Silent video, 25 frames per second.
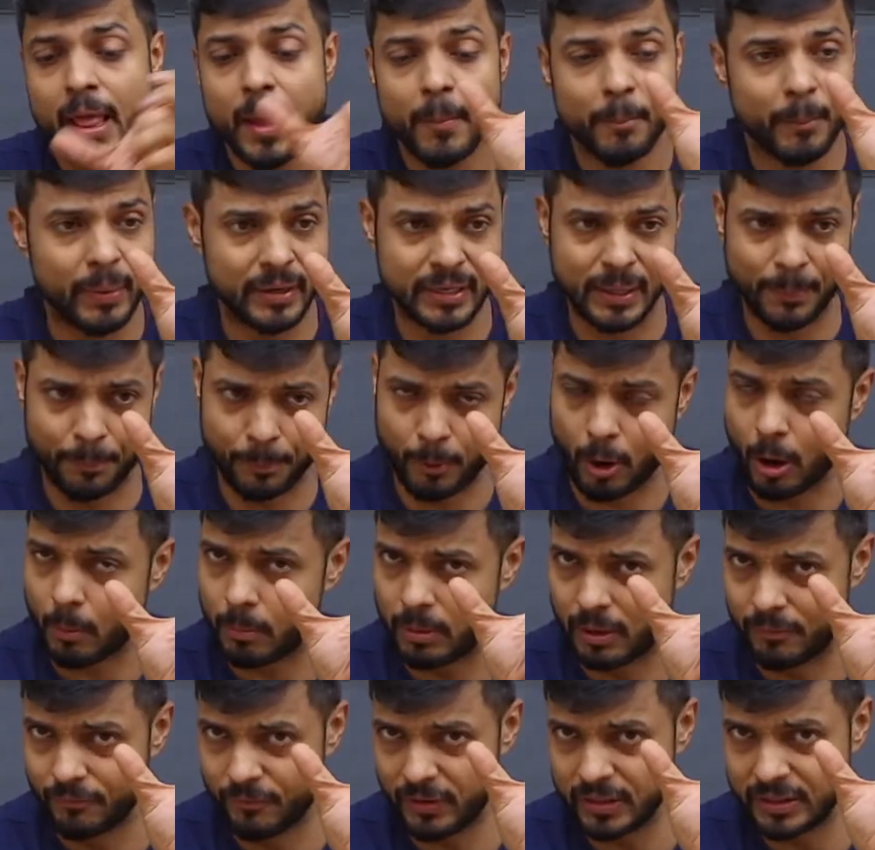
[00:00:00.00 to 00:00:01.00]
But the
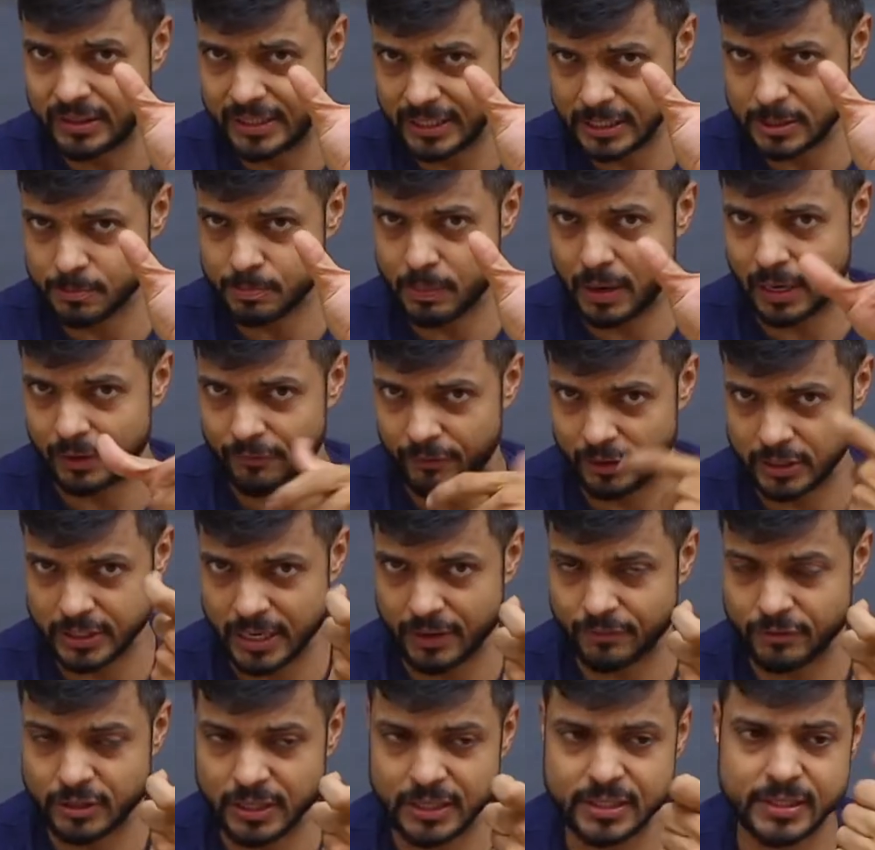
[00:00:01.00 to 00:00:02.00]
problem with this part which
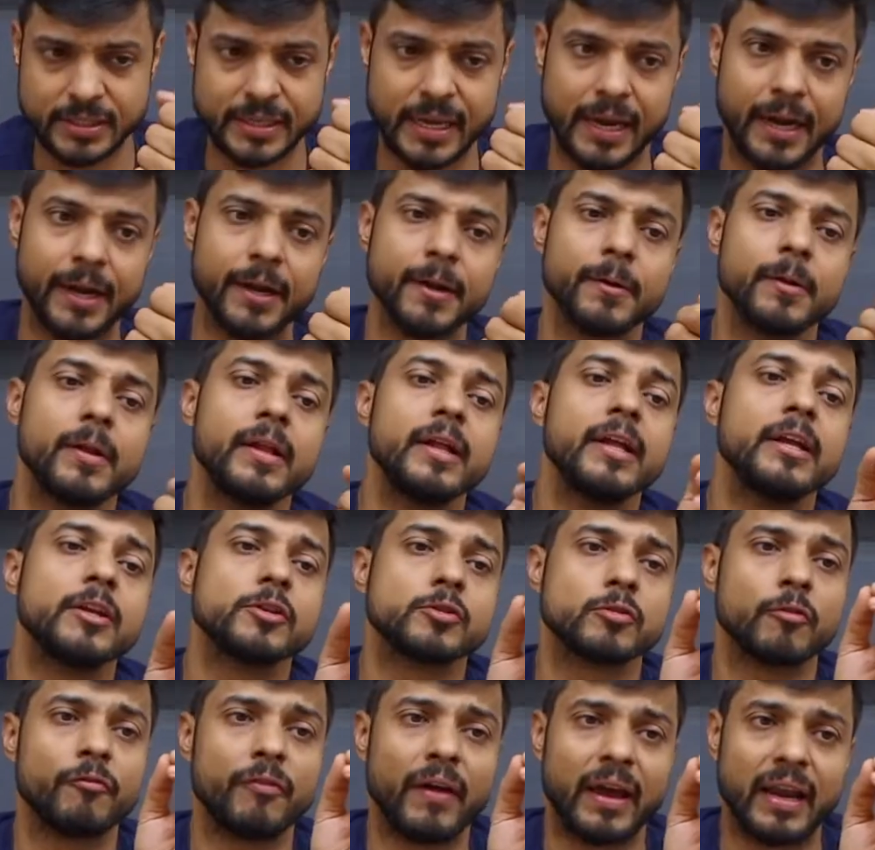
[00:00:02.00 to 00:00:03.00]
I've just said,
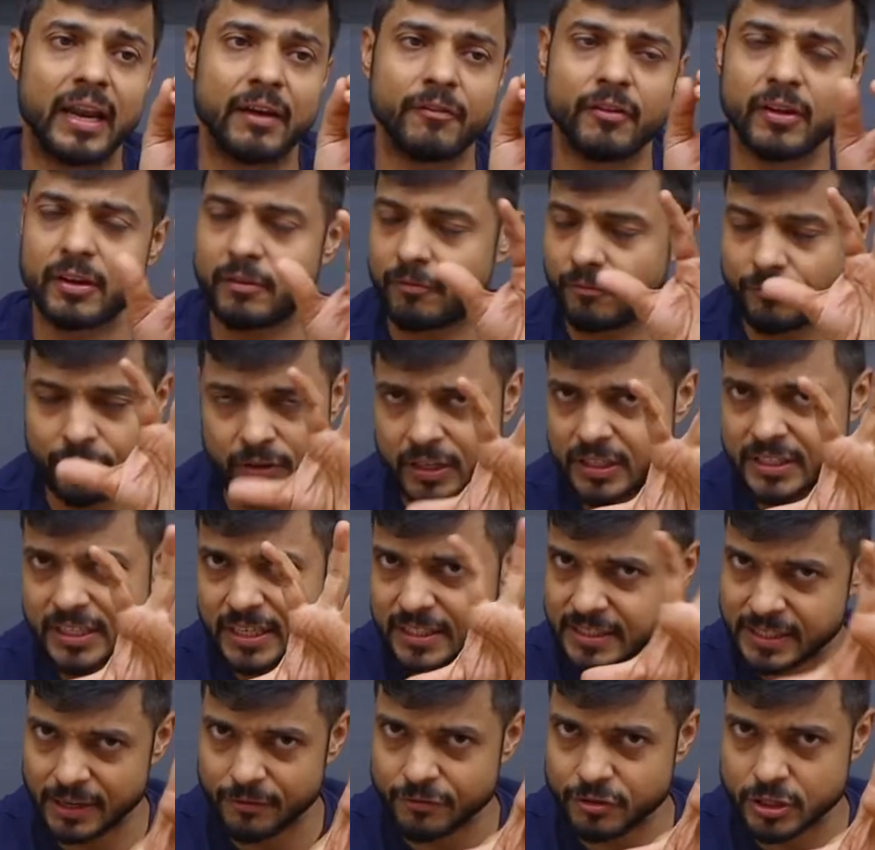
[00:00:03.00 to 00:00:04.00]
so whenever we
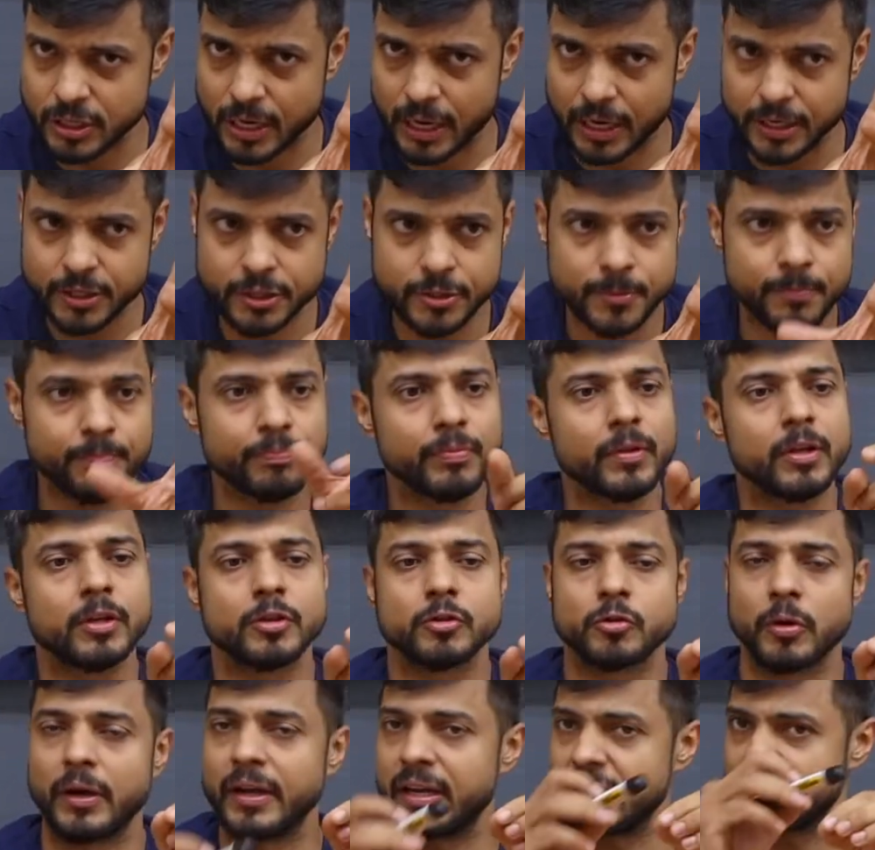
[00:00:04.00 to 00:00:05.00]
just have charge,
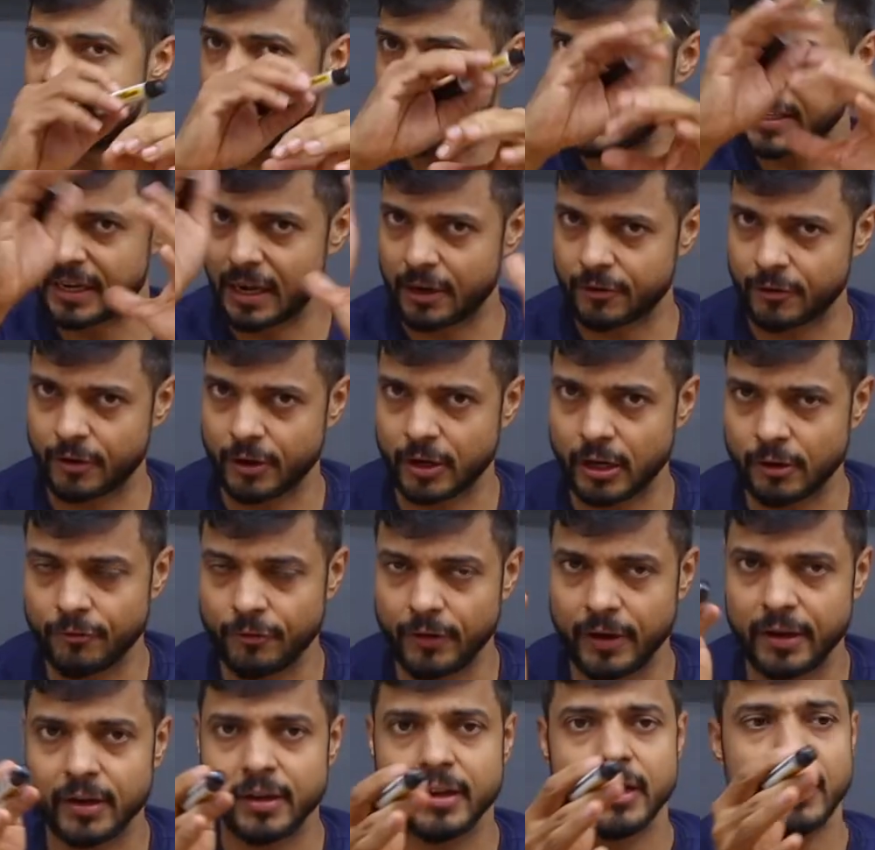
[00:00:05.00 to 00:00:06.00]
so it is just electrical
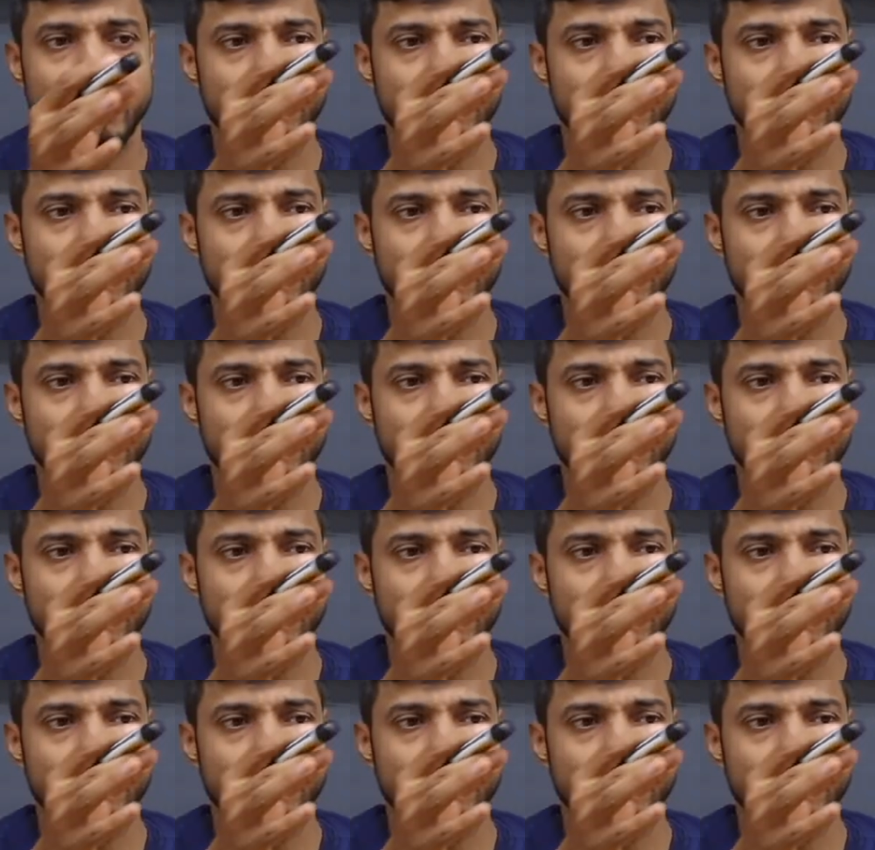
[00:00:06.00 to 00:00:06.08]
field.